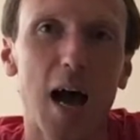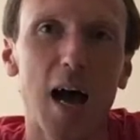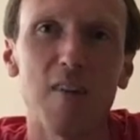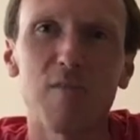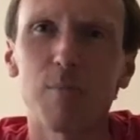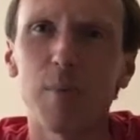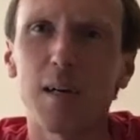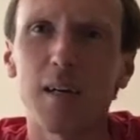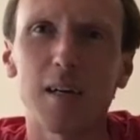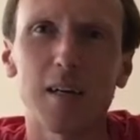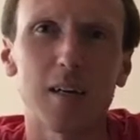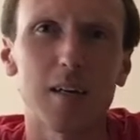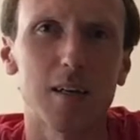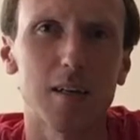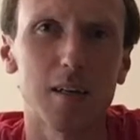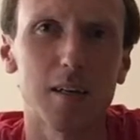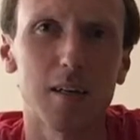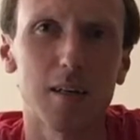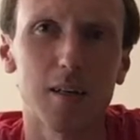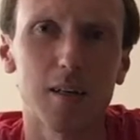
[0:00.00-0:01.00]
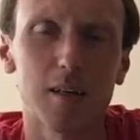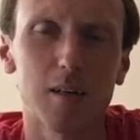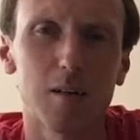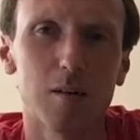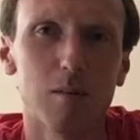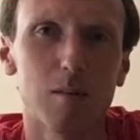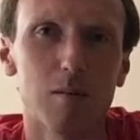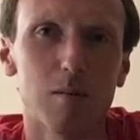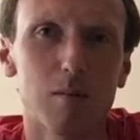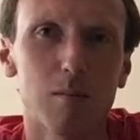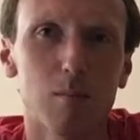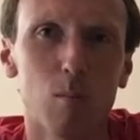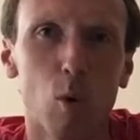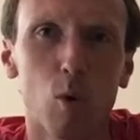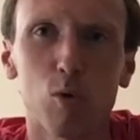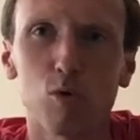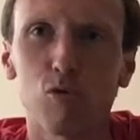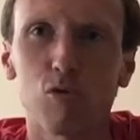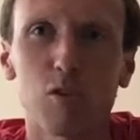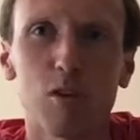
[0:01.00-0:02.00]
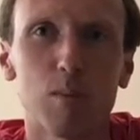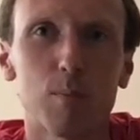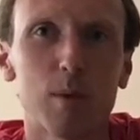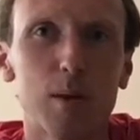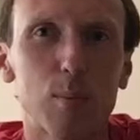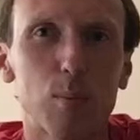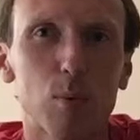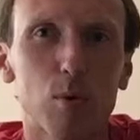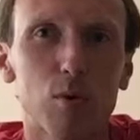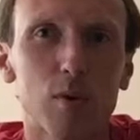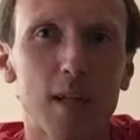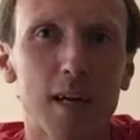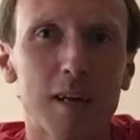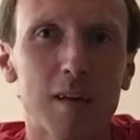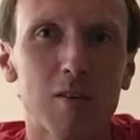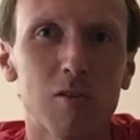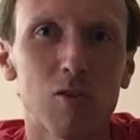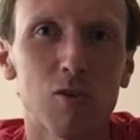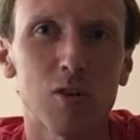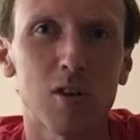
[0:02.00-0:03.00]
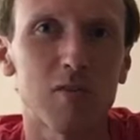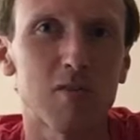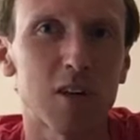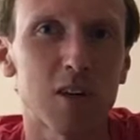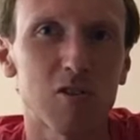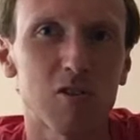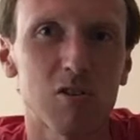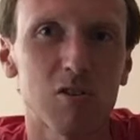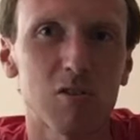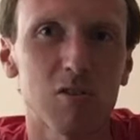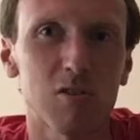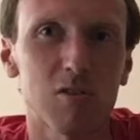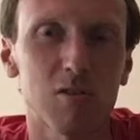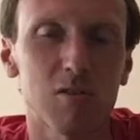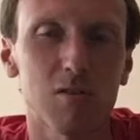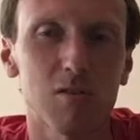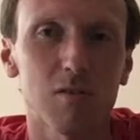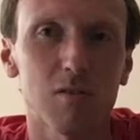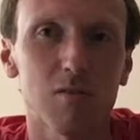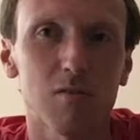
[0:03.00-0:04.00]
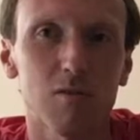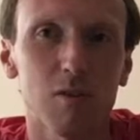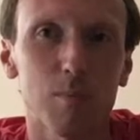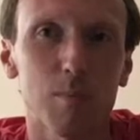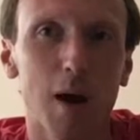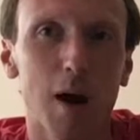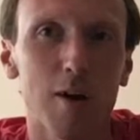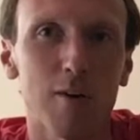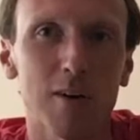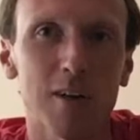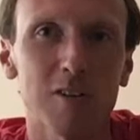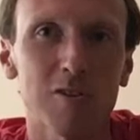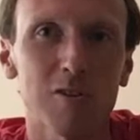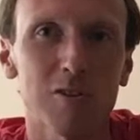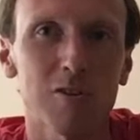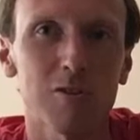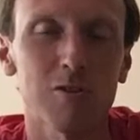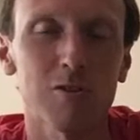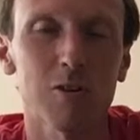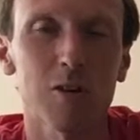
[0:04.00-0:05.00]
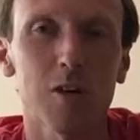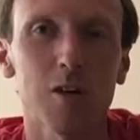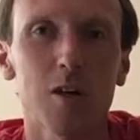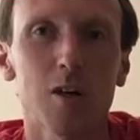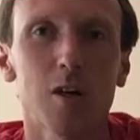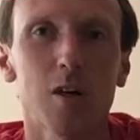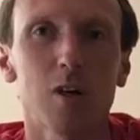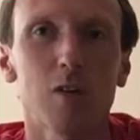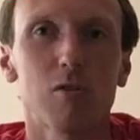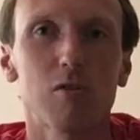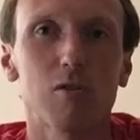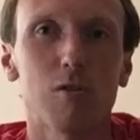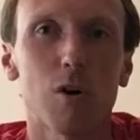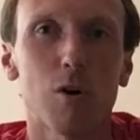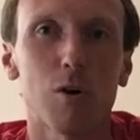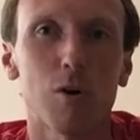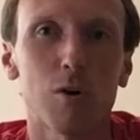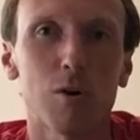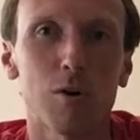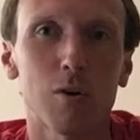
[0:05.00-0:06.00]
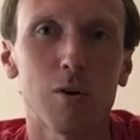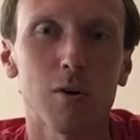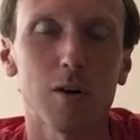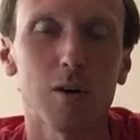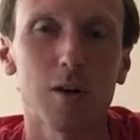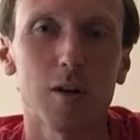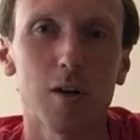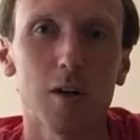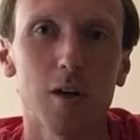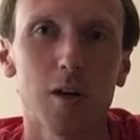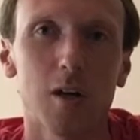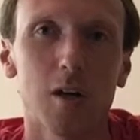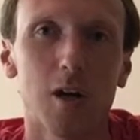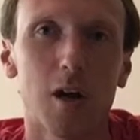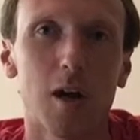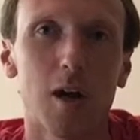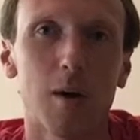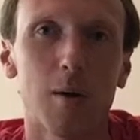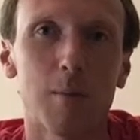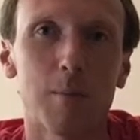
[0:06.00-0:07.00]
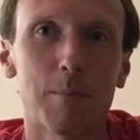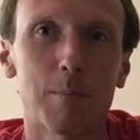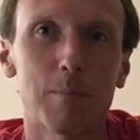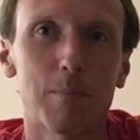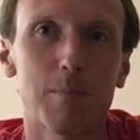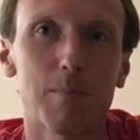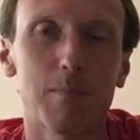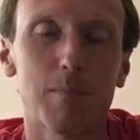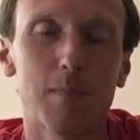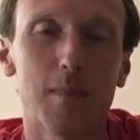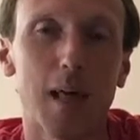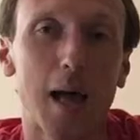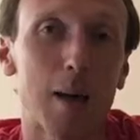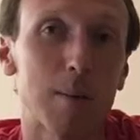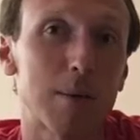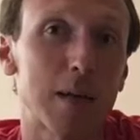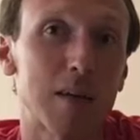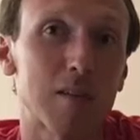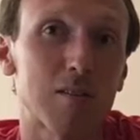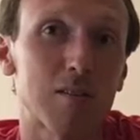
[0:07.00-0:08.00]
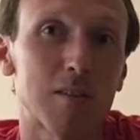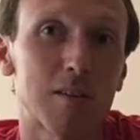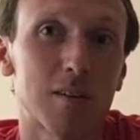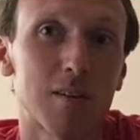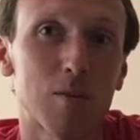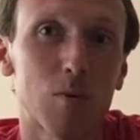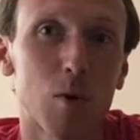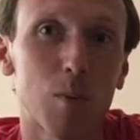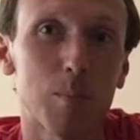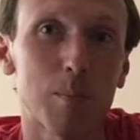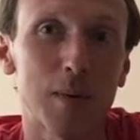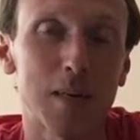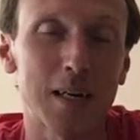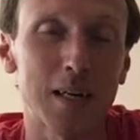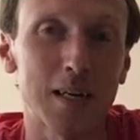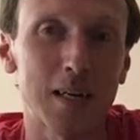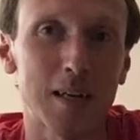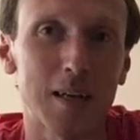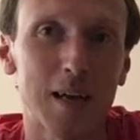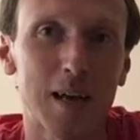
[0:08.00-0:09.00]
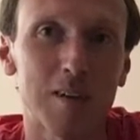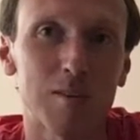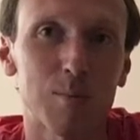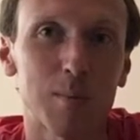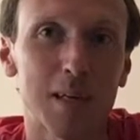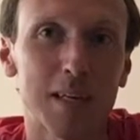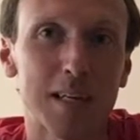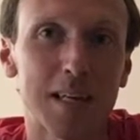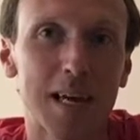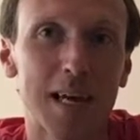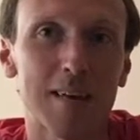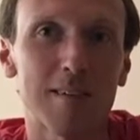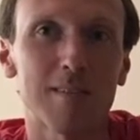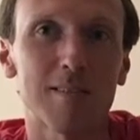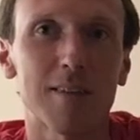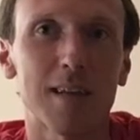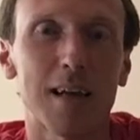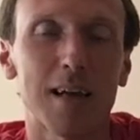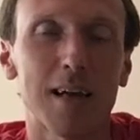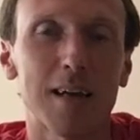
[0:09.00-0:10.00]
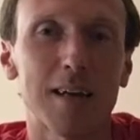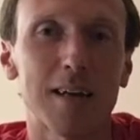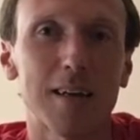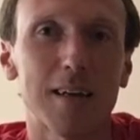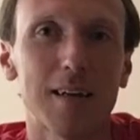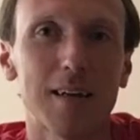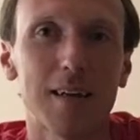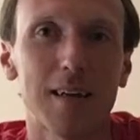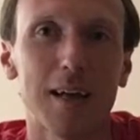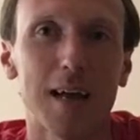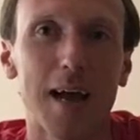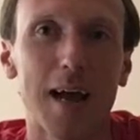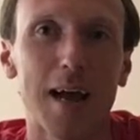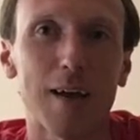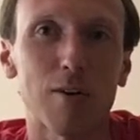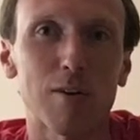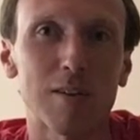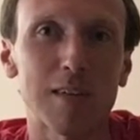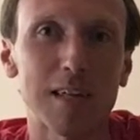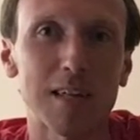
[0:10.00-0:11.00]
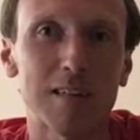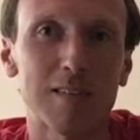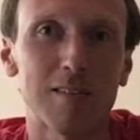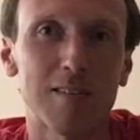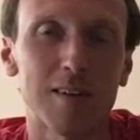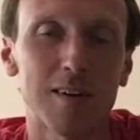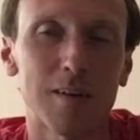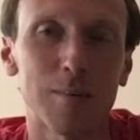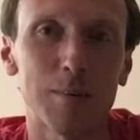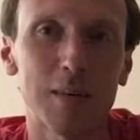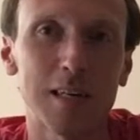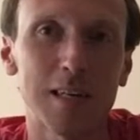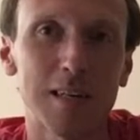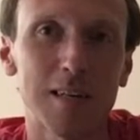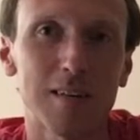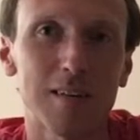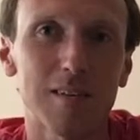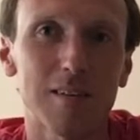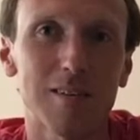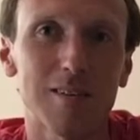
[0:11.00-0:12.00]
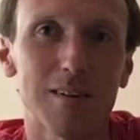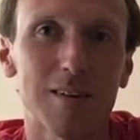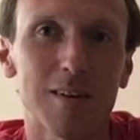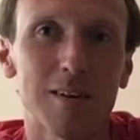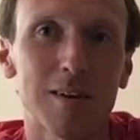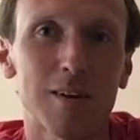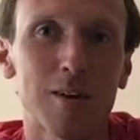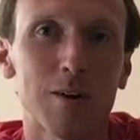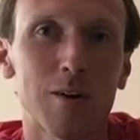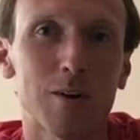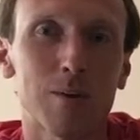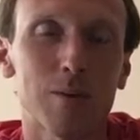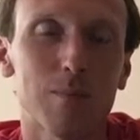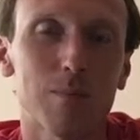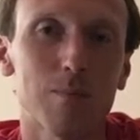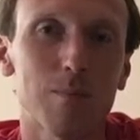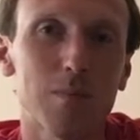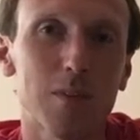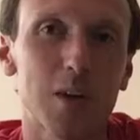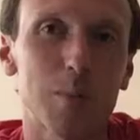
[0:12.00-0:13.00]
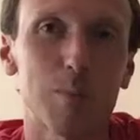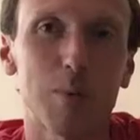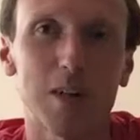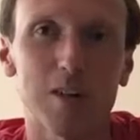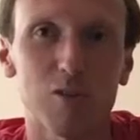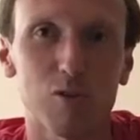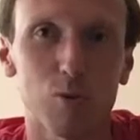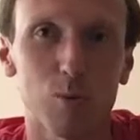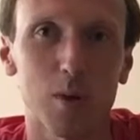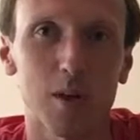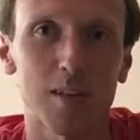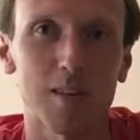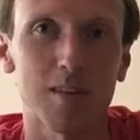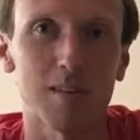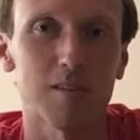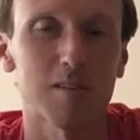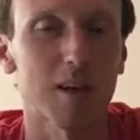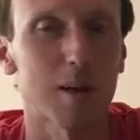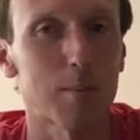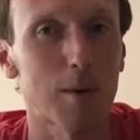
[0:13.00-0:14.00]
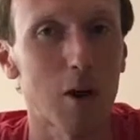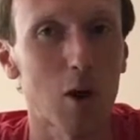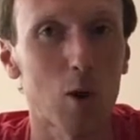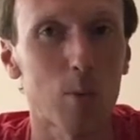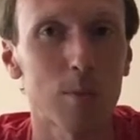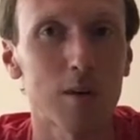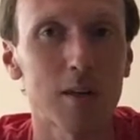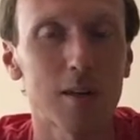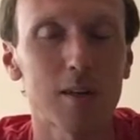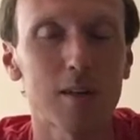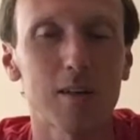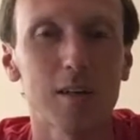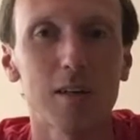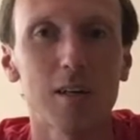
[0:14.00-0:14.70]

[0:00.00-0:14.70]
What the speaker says: I've met most of the people that do conventions for Power Rangers, so I'm guessing there won't be as many guests that I will need to meet to, you know, get pictures with and sign my helmet